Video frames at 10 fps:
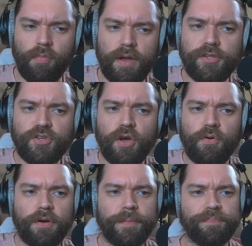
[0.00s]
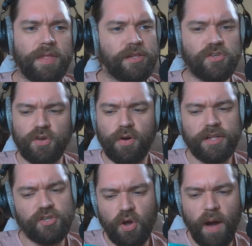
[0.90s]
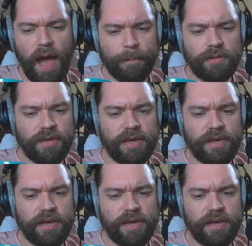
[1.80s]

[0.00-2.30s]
It's so good. It's so appley.